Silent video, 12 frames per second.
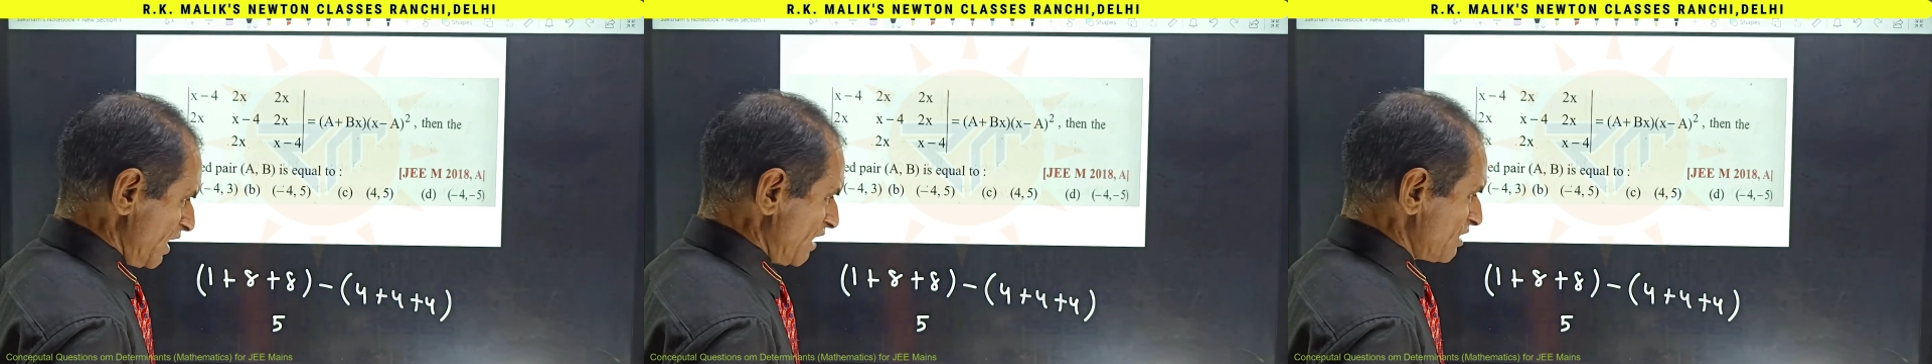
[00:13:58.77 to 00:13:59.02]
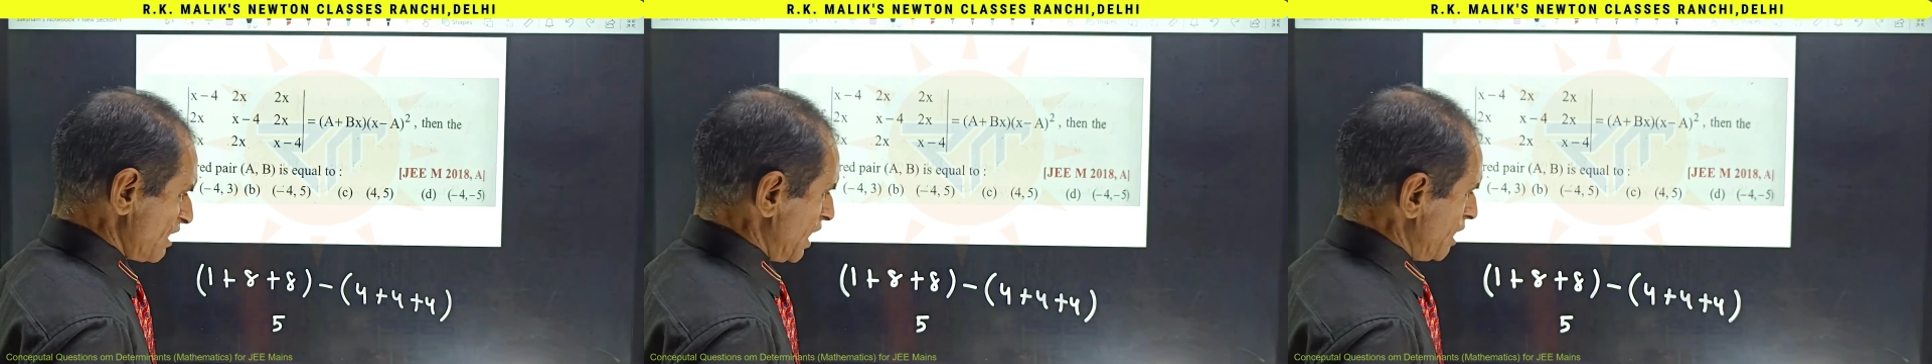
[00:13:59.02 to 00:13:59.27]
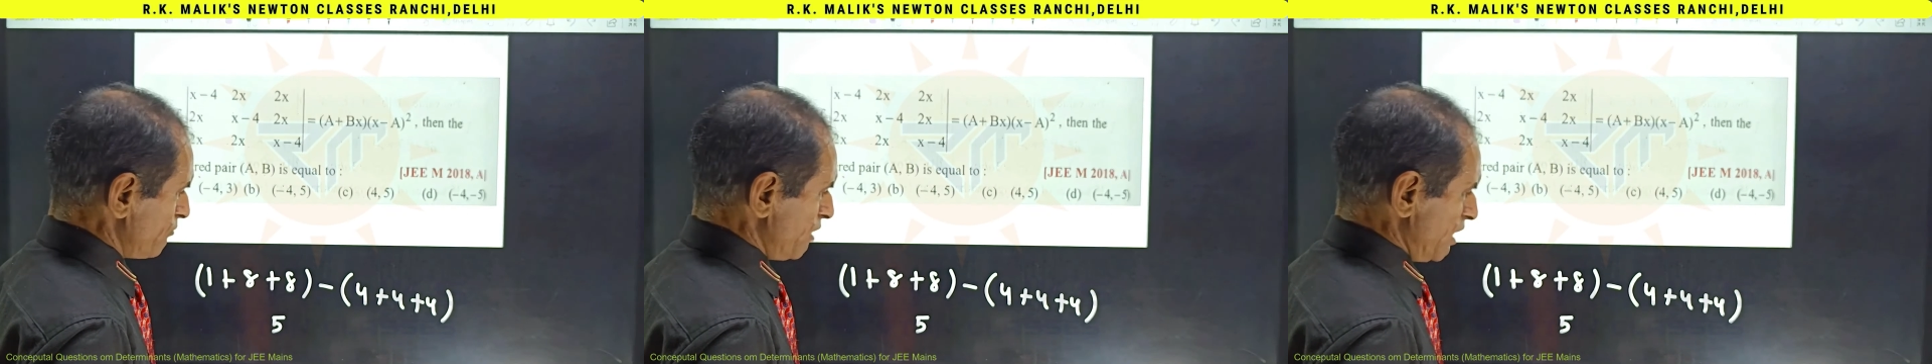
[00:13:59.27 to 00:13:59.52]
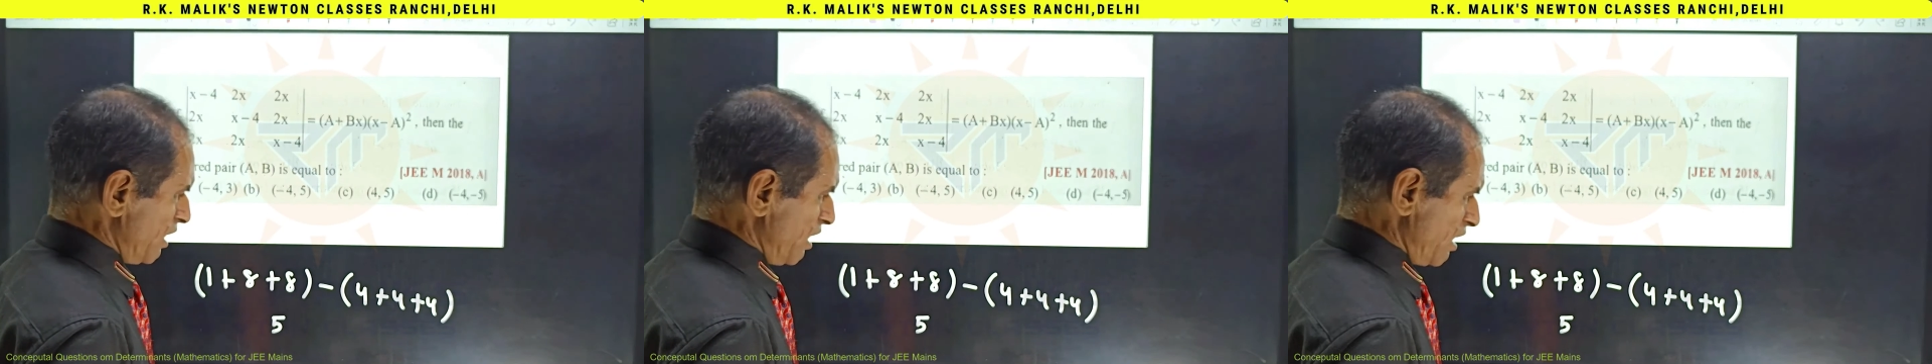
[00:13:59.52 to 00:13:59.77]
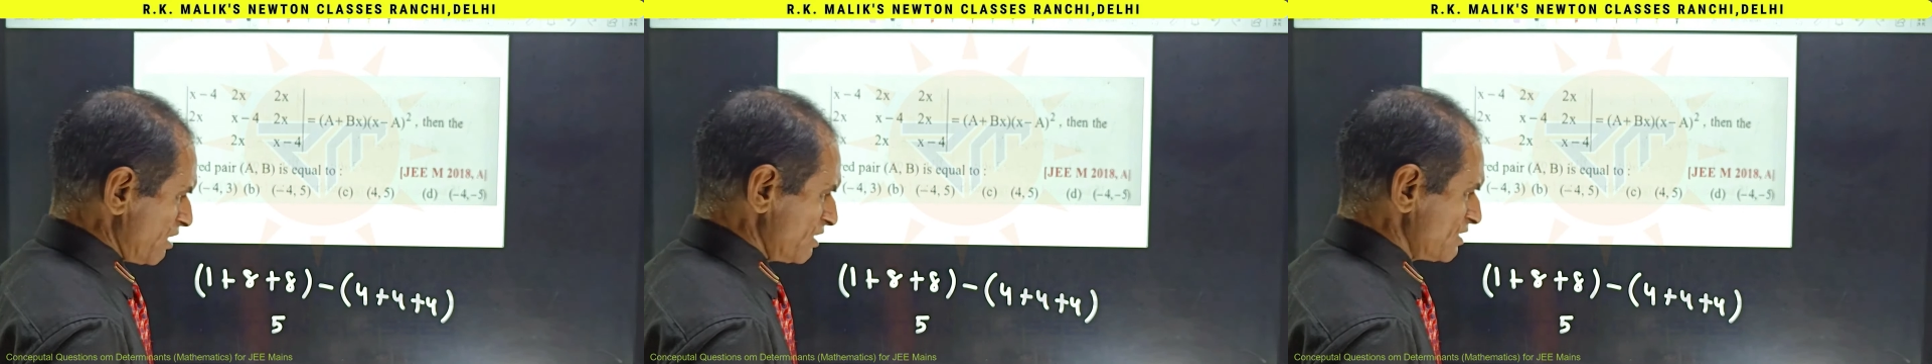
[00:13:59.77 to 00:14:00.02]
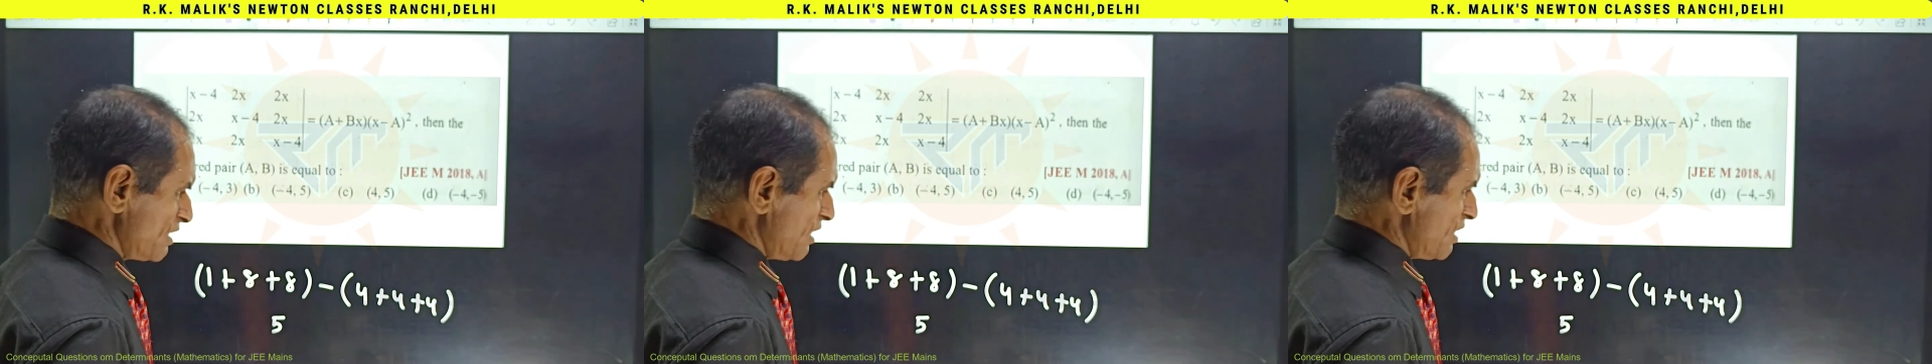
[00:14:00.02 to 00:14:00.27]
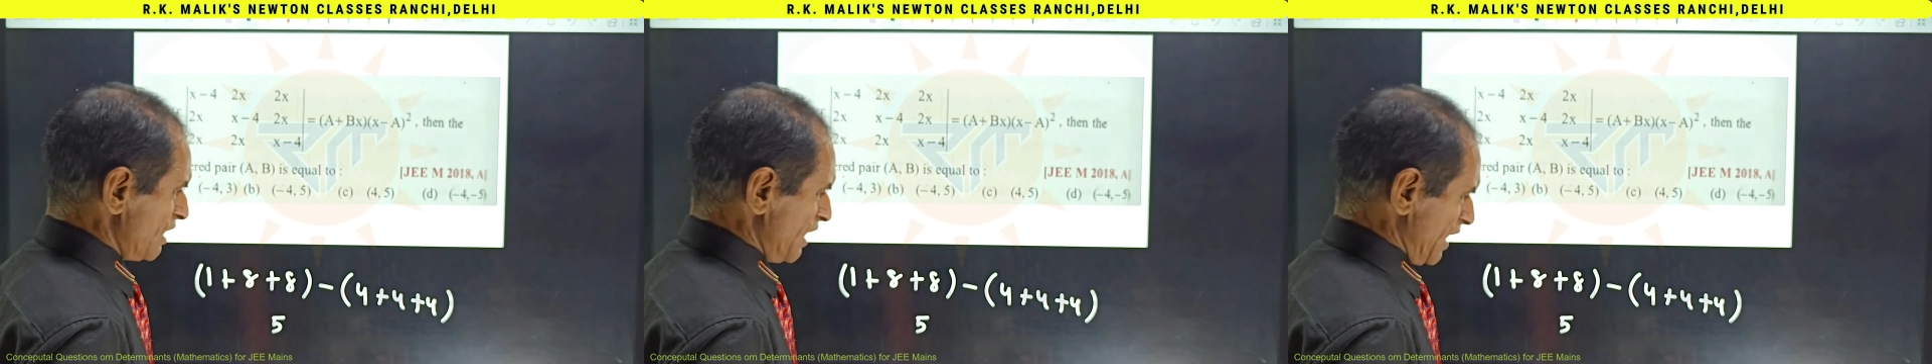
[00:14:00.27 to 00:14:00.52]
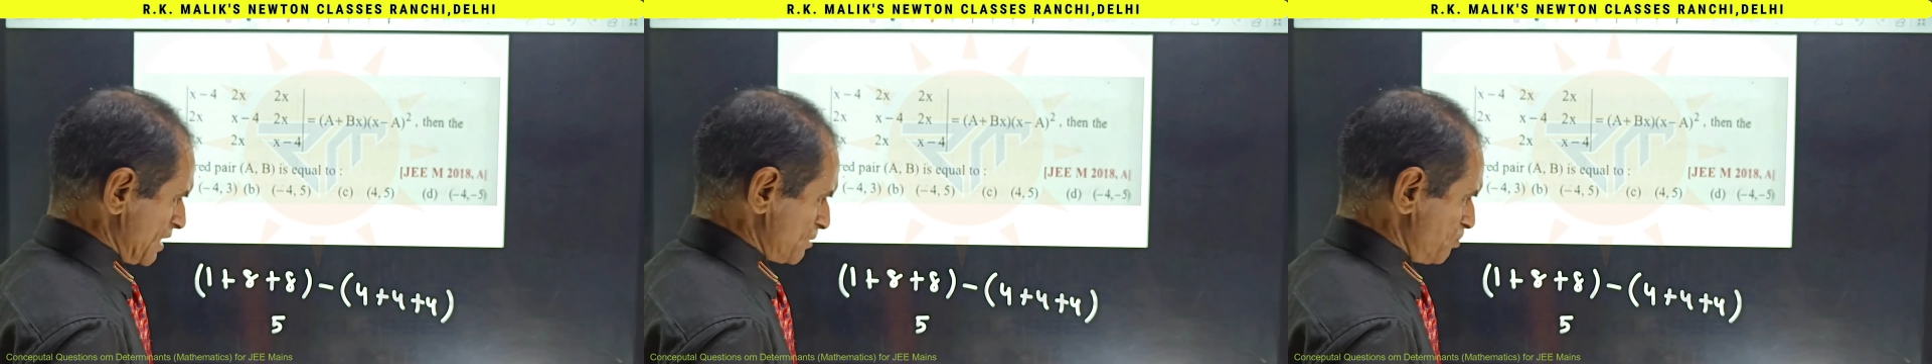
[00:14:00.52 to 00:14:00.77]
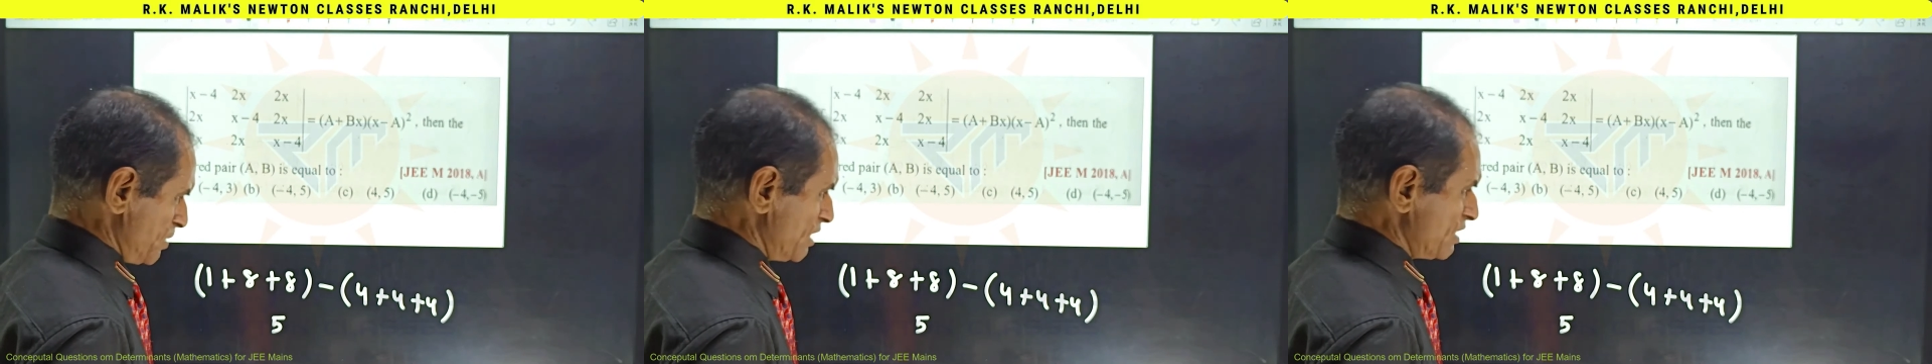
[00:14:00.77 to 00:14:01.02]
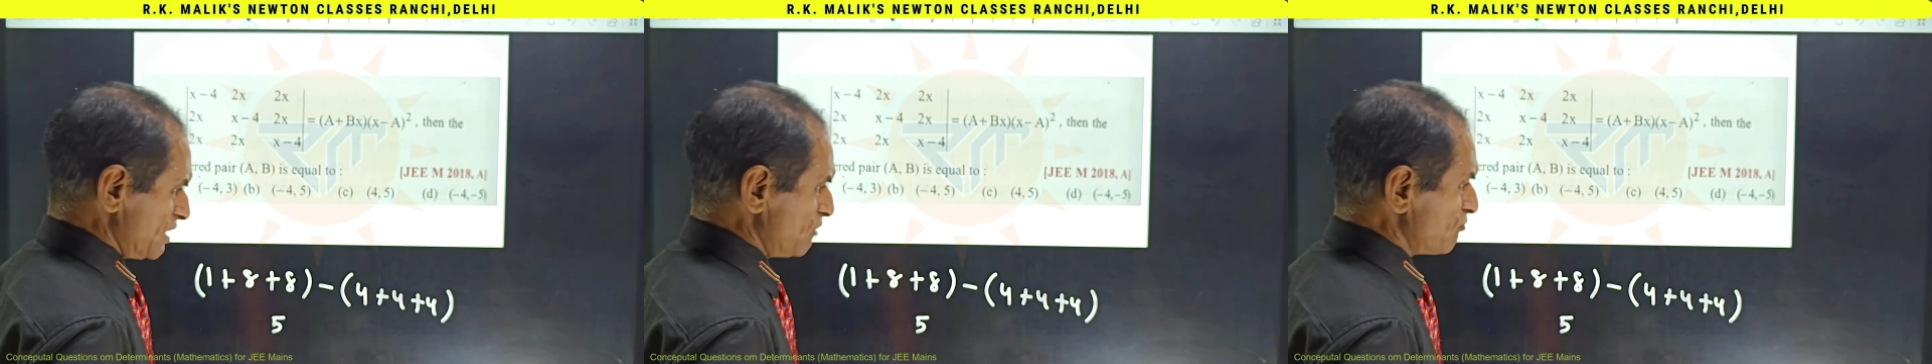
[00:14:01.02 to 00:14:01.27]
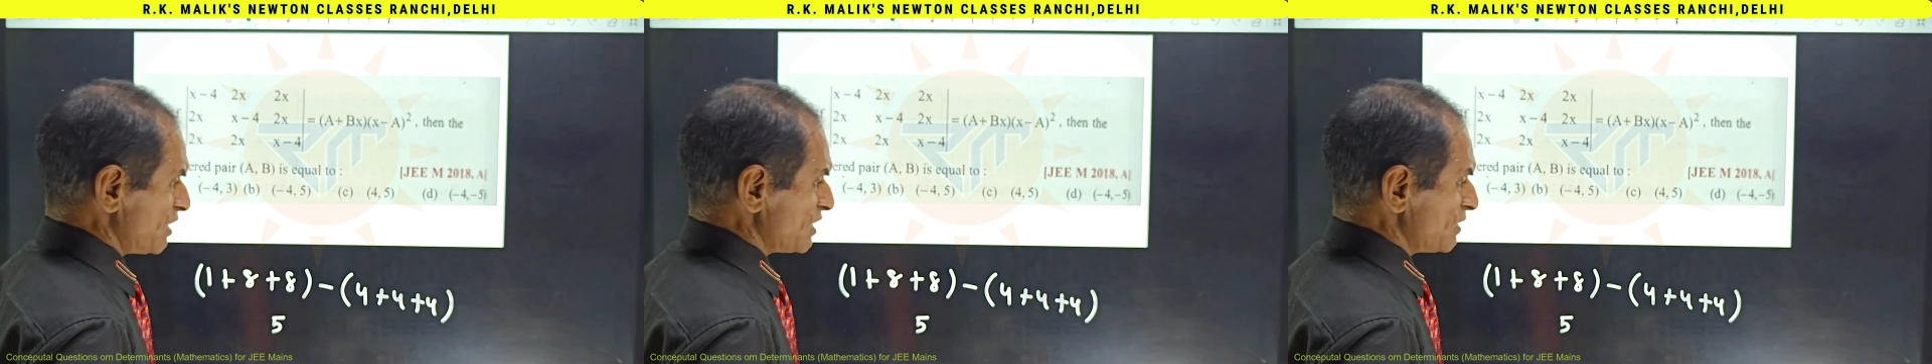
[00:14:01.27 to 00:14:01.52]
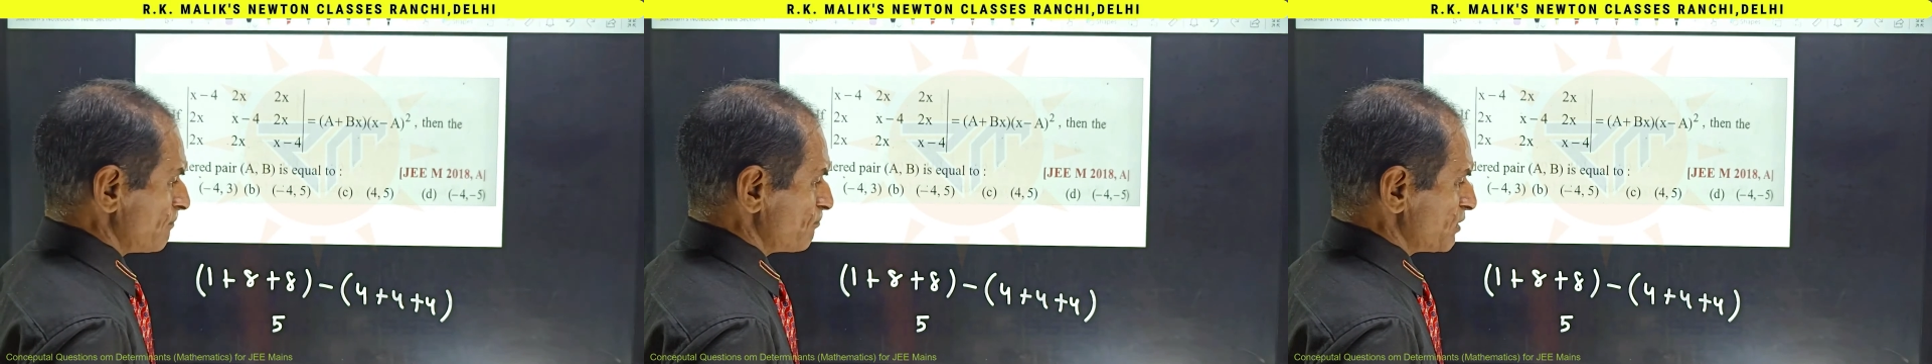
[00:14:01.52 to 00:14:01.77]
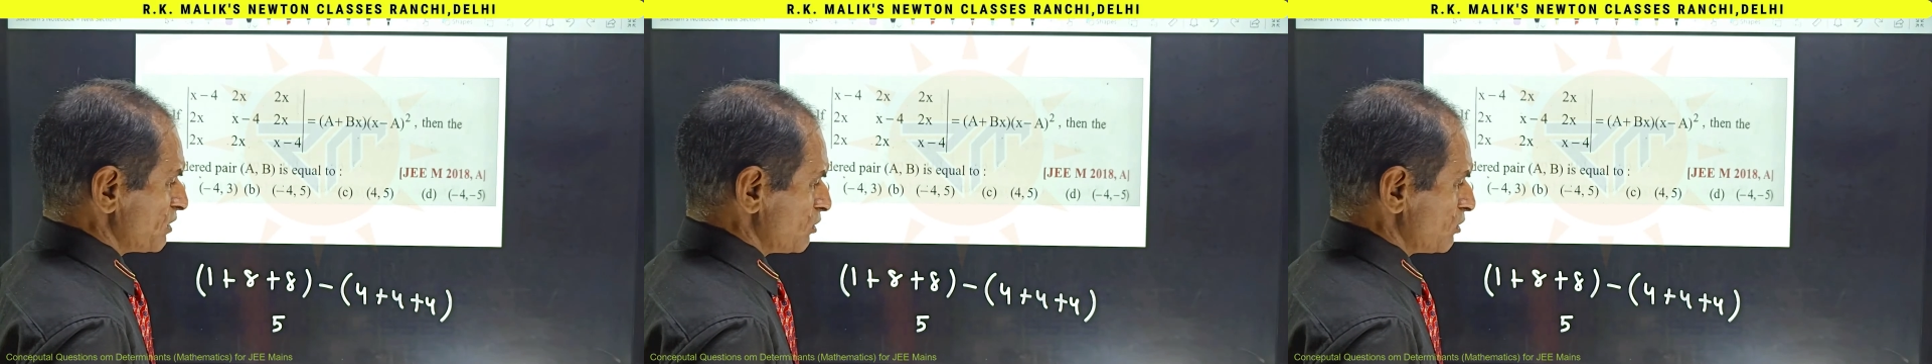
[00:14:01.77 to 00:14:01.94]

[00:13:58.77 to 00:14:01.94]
that I have already explained in my